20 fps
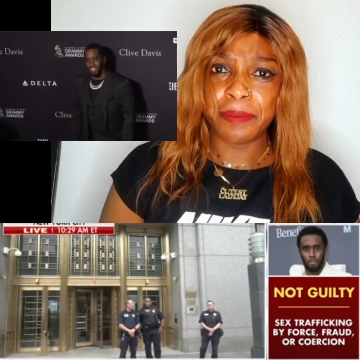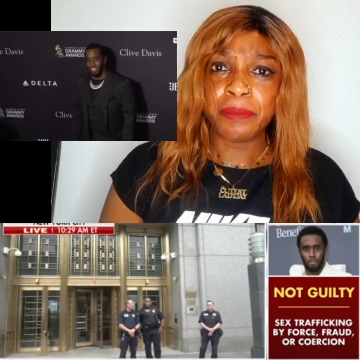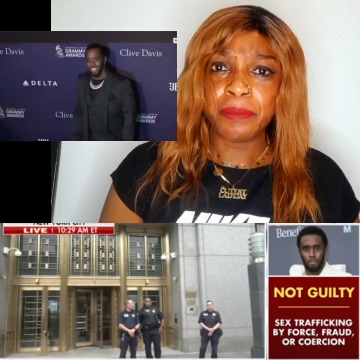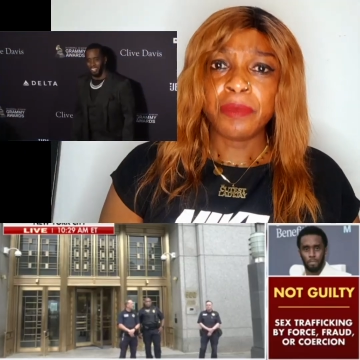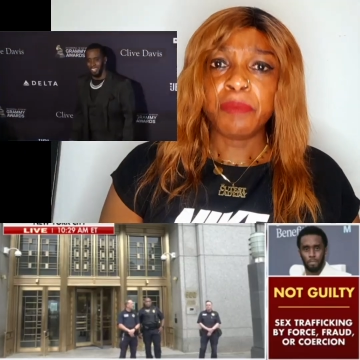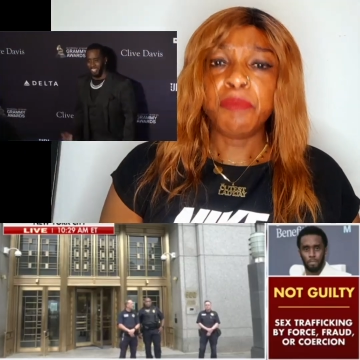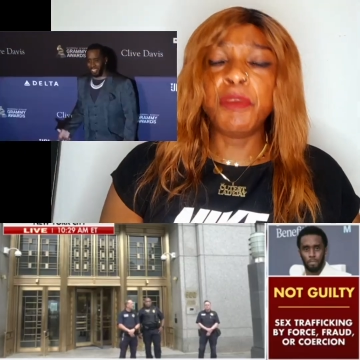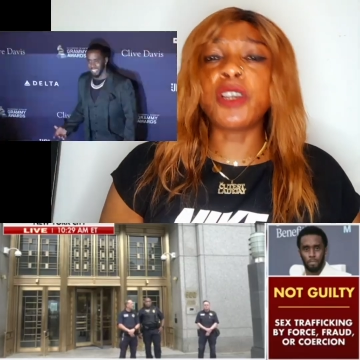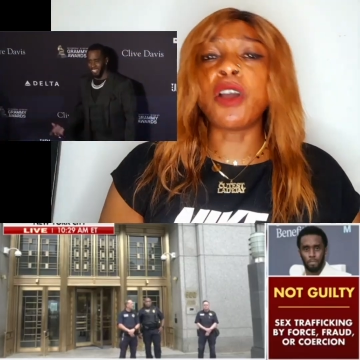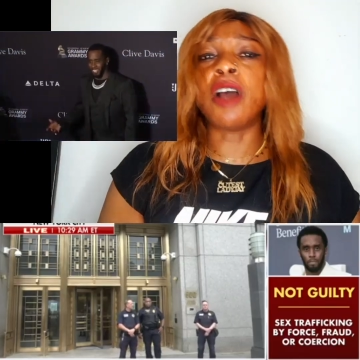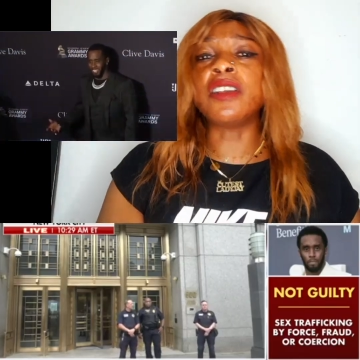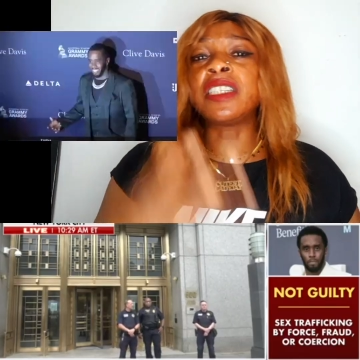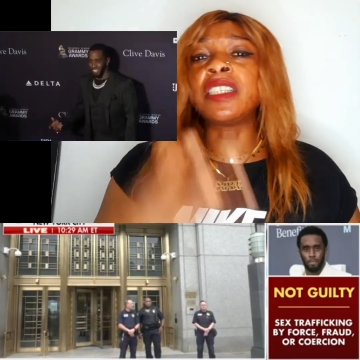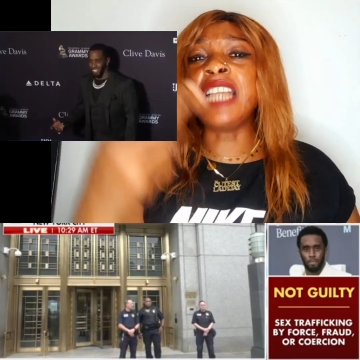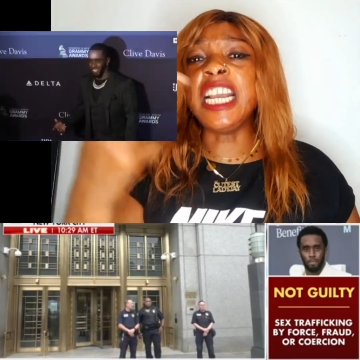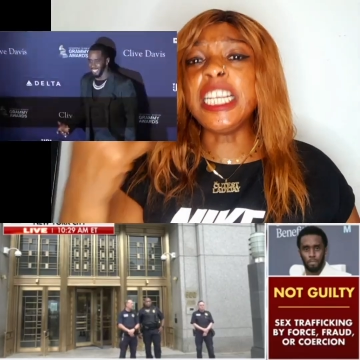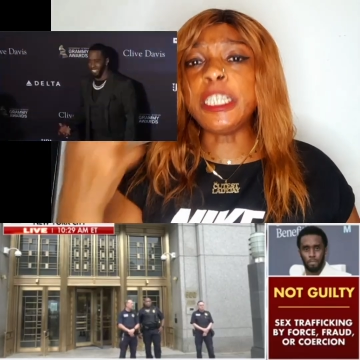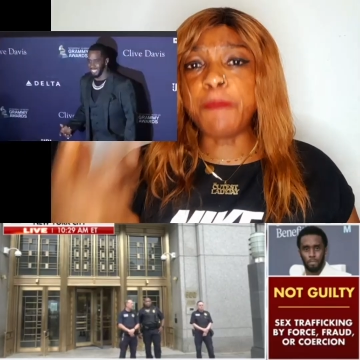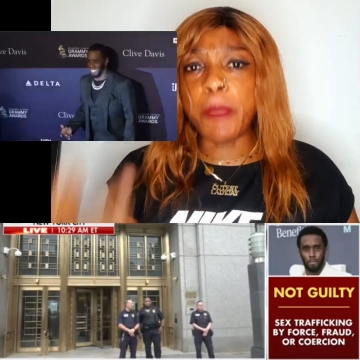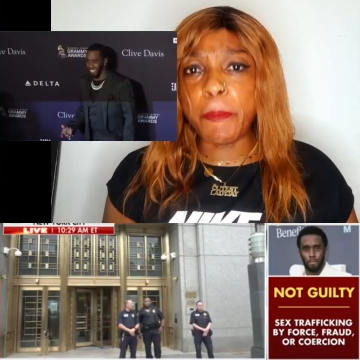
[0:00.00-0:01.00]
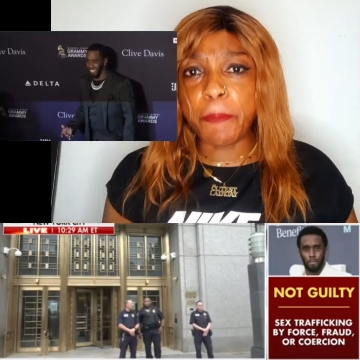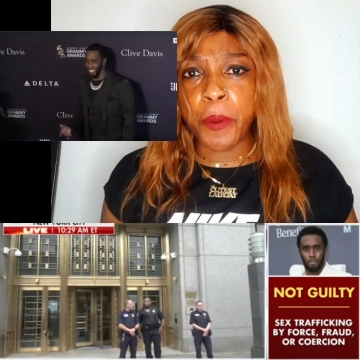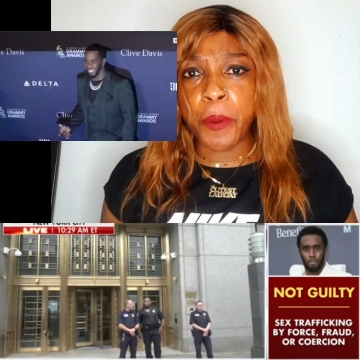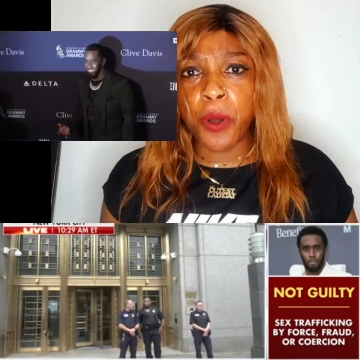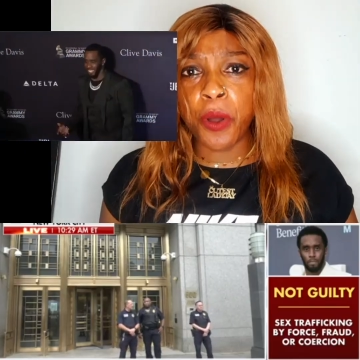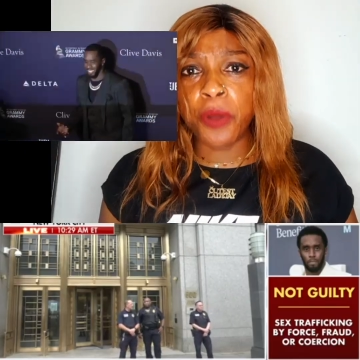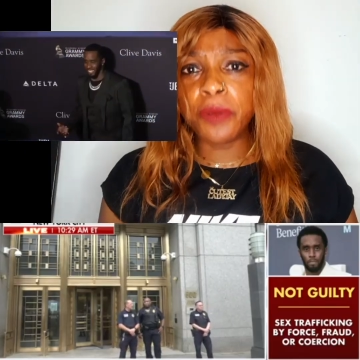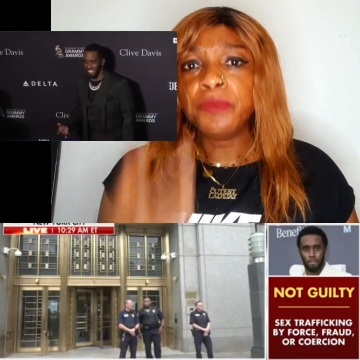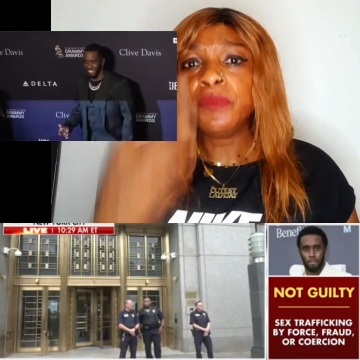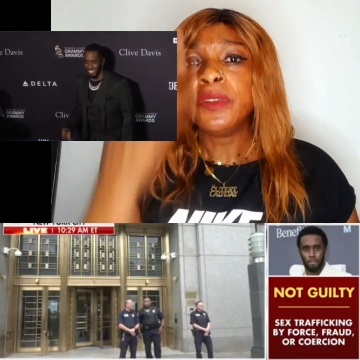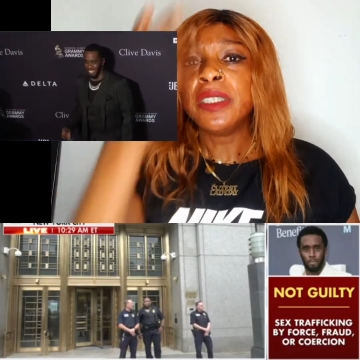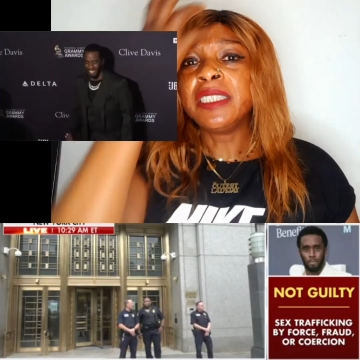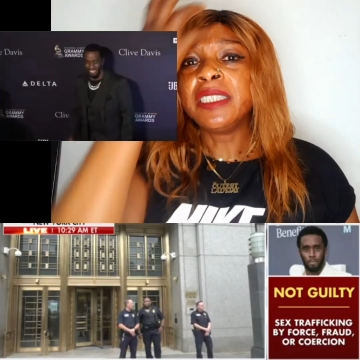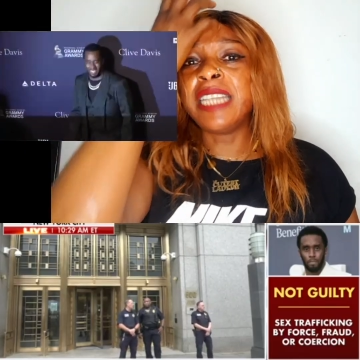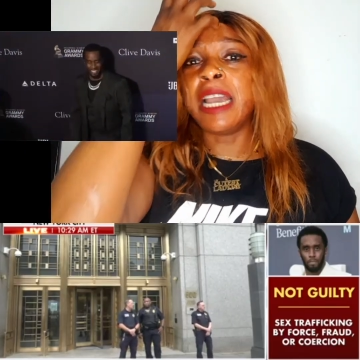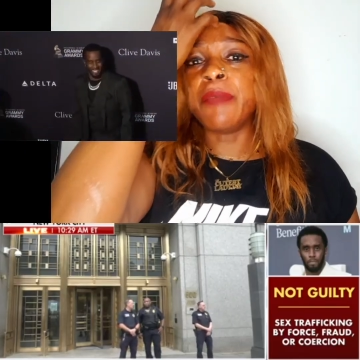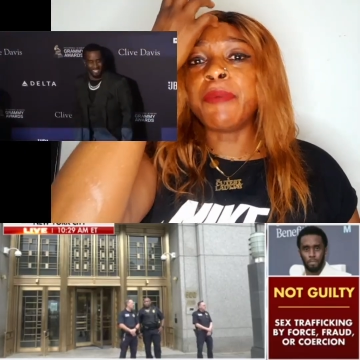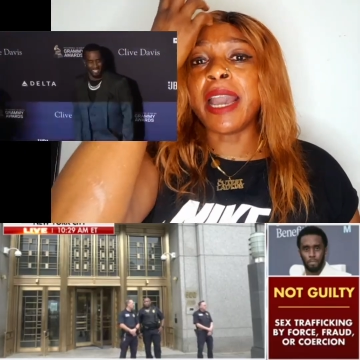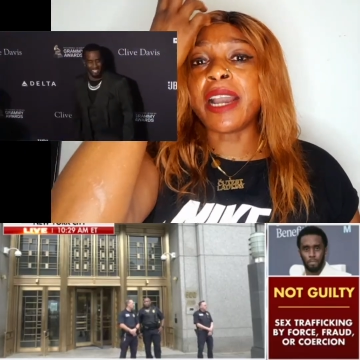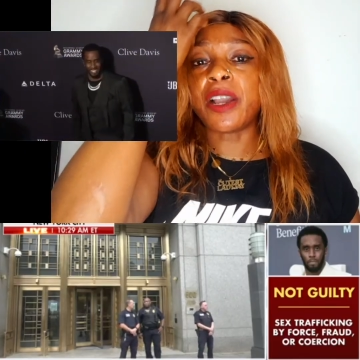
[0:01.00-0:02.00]
because these people, they
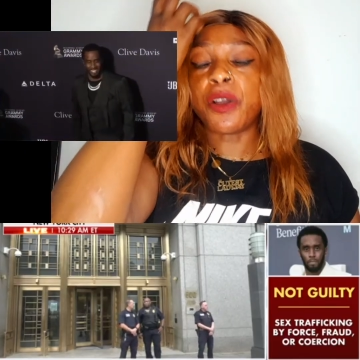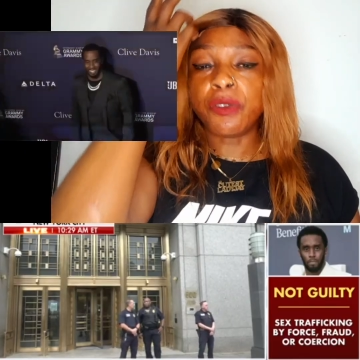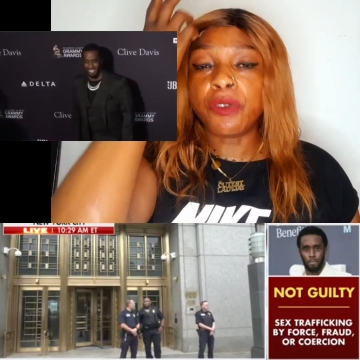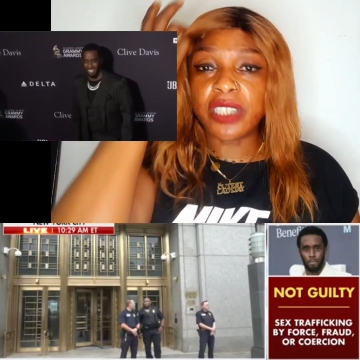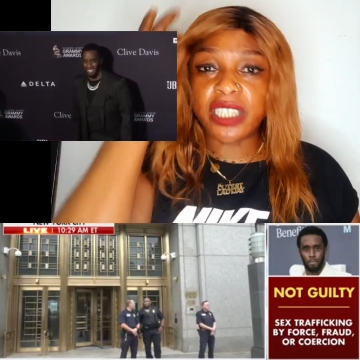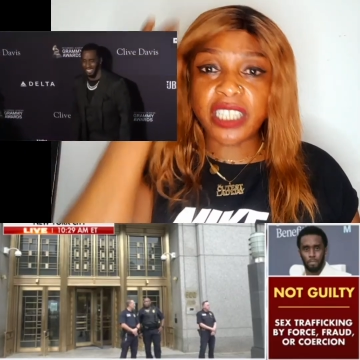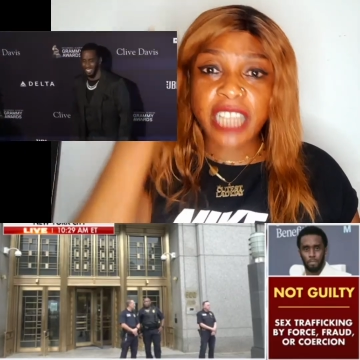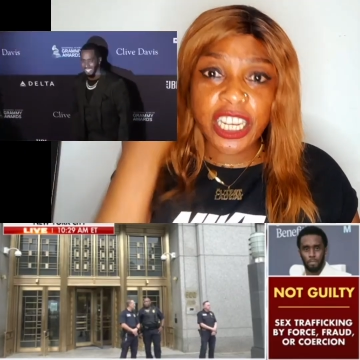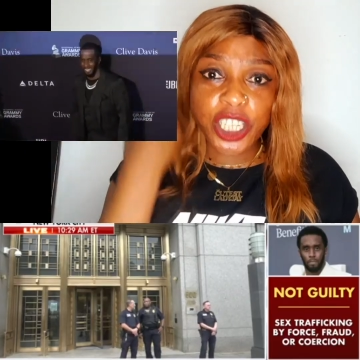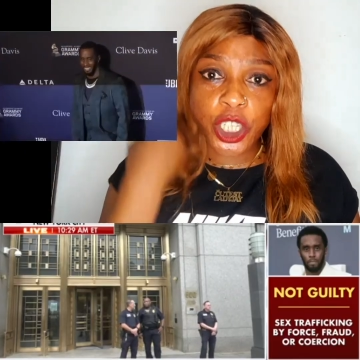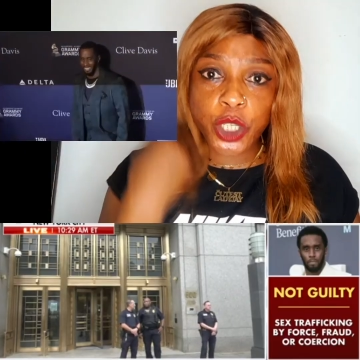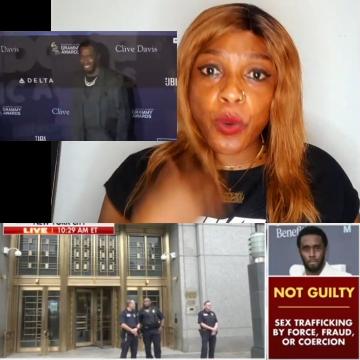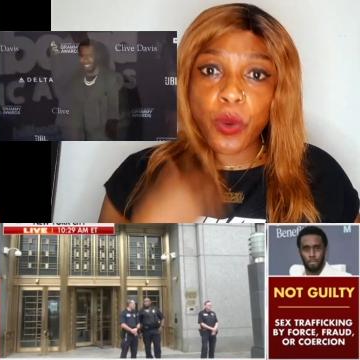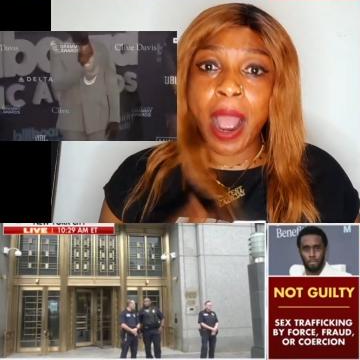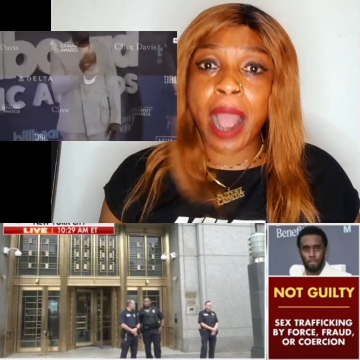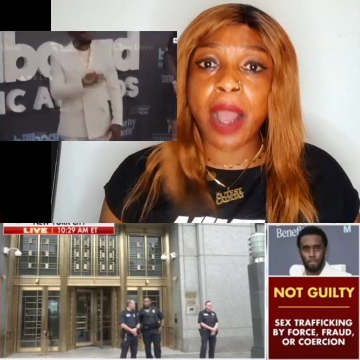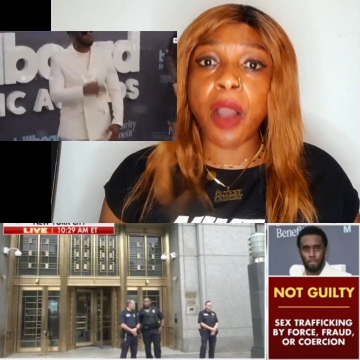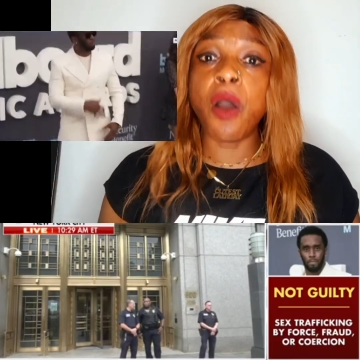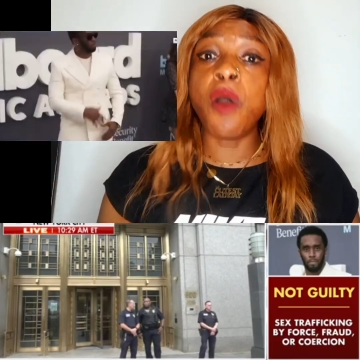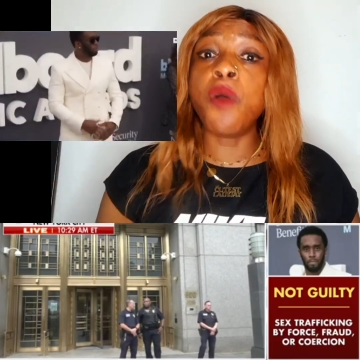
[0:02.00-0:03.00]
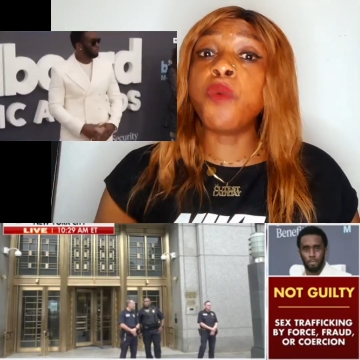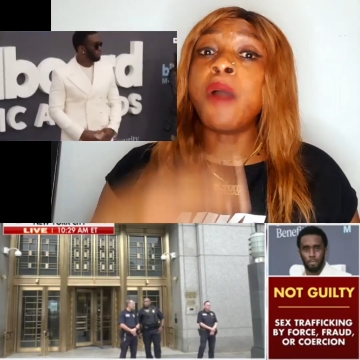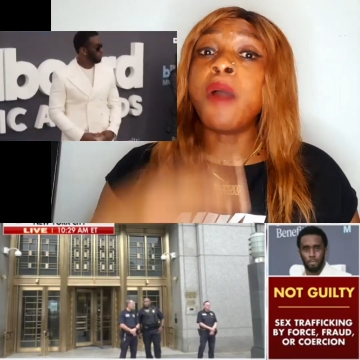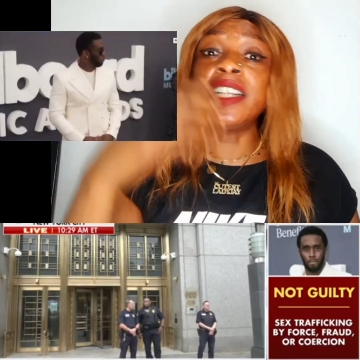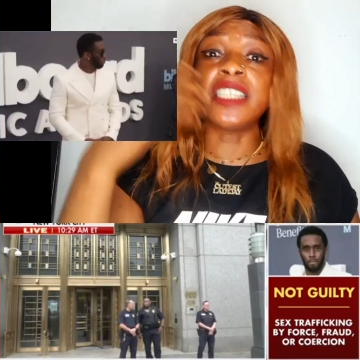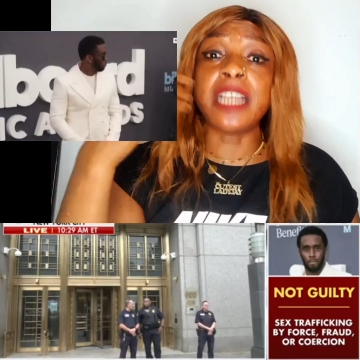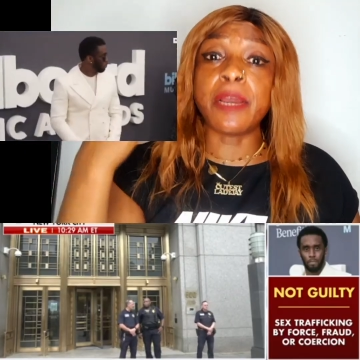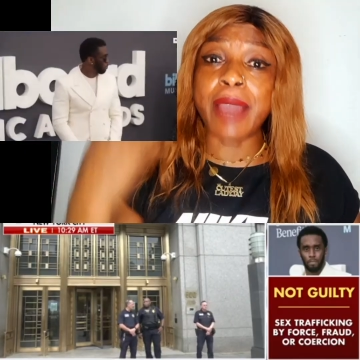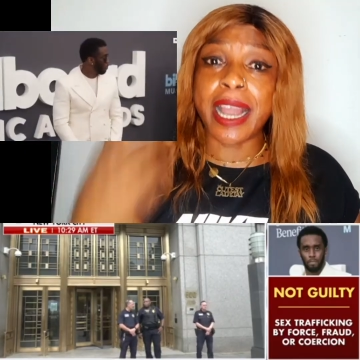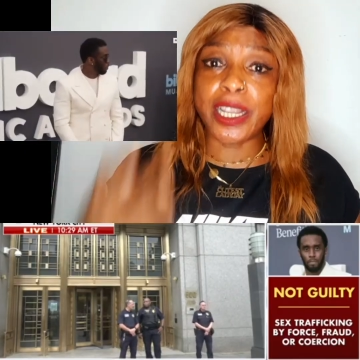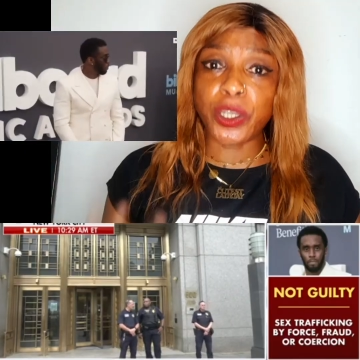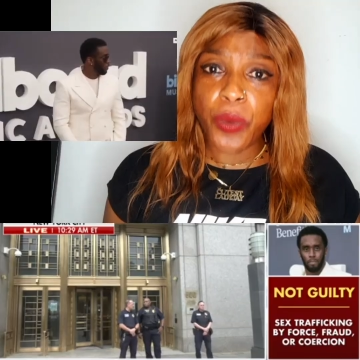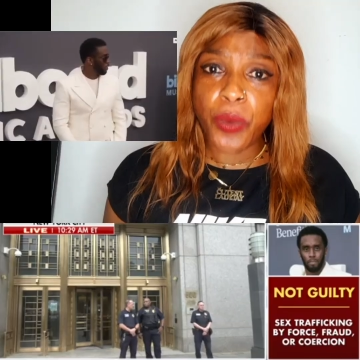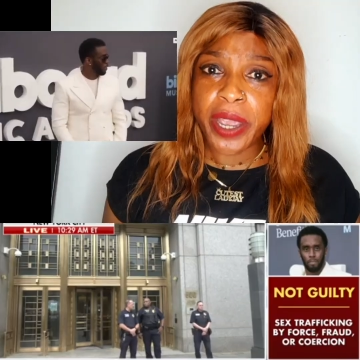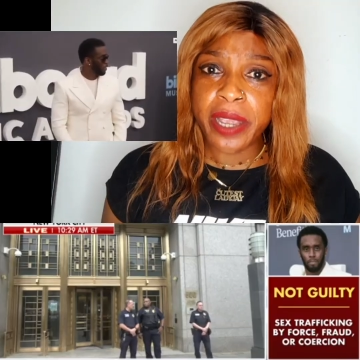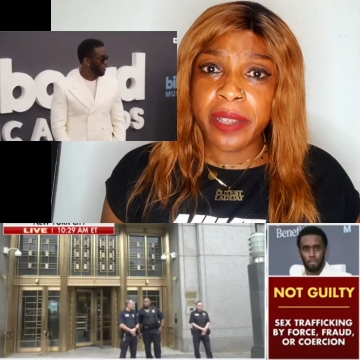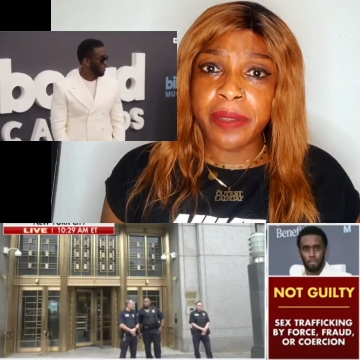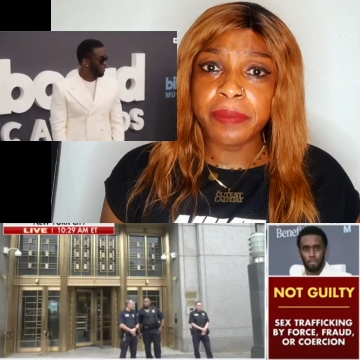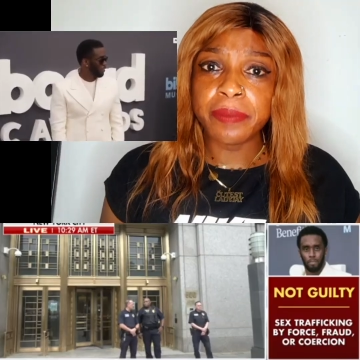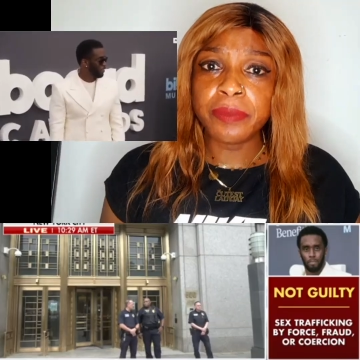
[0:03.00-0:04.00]
were consensual on what they were
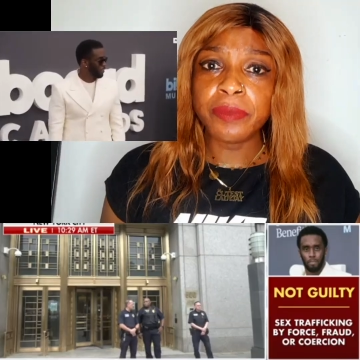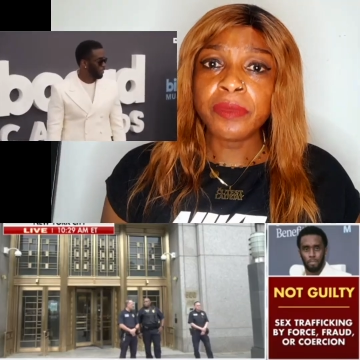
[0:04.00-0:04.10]
doing.